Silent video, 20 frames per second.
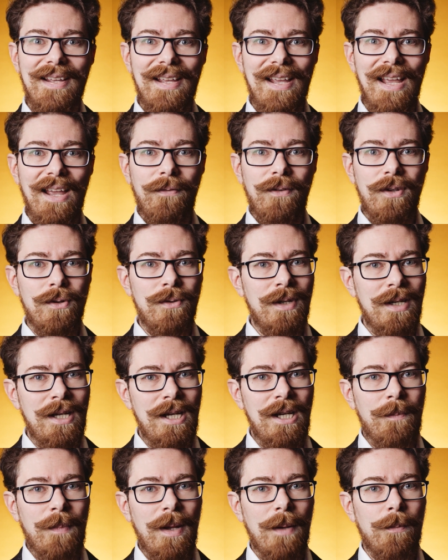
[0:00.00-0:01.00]
if you
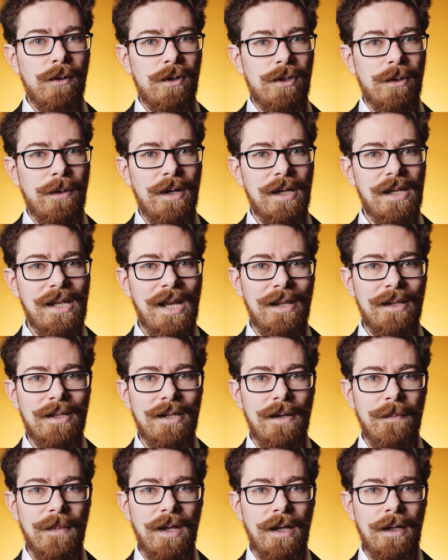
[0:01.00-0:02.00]
need people to understand
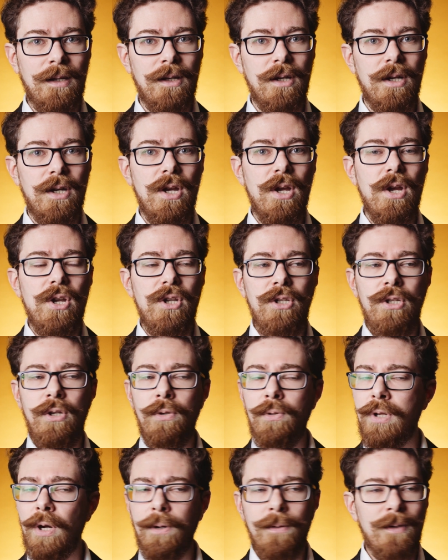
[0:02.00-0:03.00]
something, you
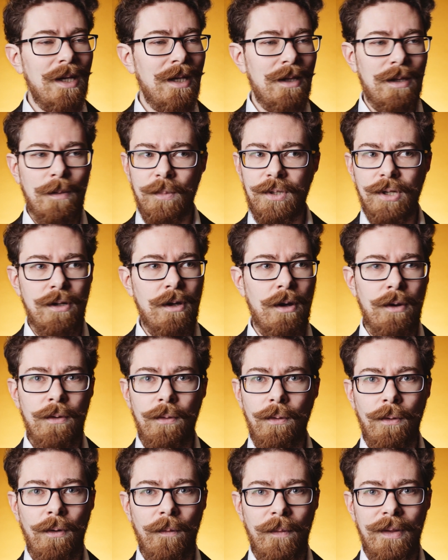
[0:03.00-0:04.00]
don't need them to know
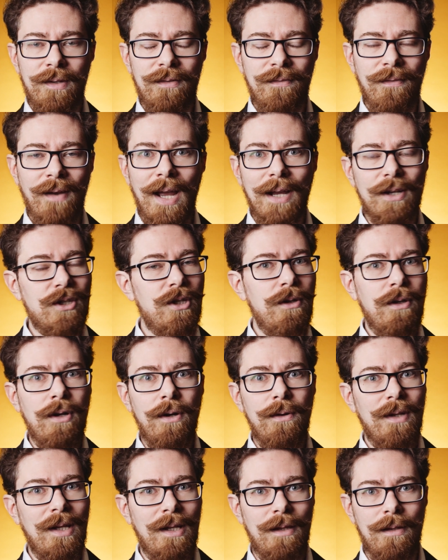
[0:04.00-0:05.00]
all of these facts. You
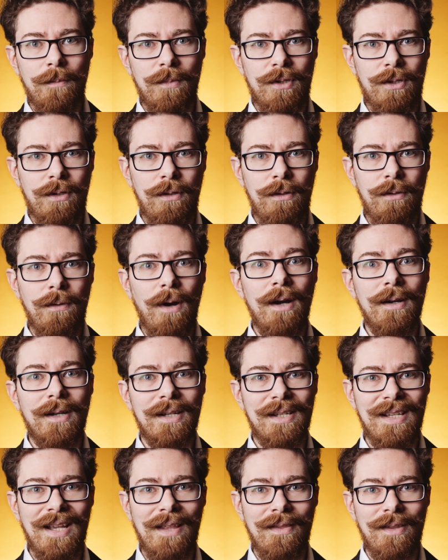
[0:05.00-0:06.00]
don't need them to
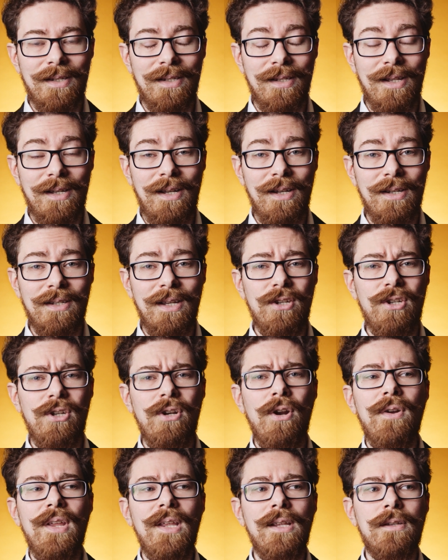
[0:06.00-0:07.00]
understand the statistics. You
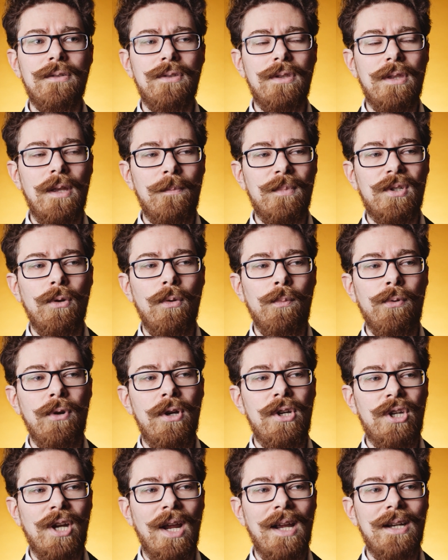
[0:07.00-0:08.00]
don't need them to
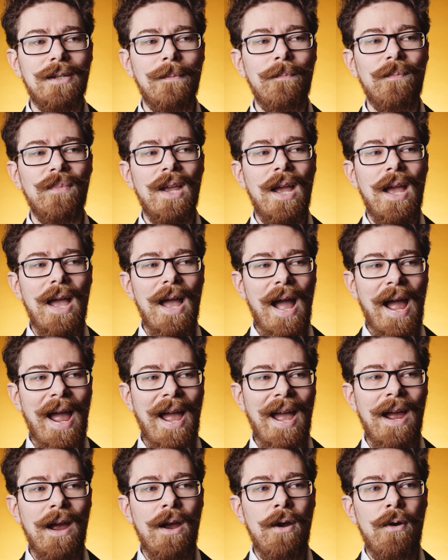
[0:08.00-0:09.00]
appreciate
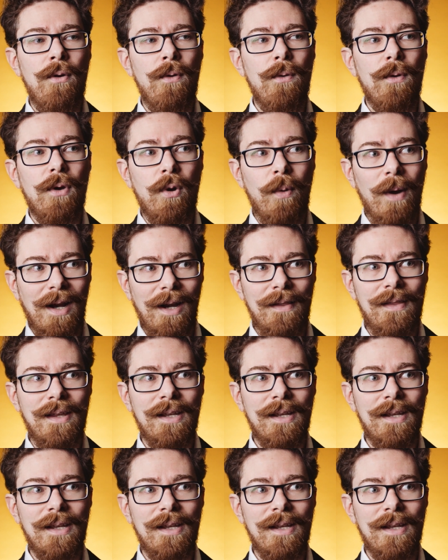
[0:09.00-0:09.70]
how quickly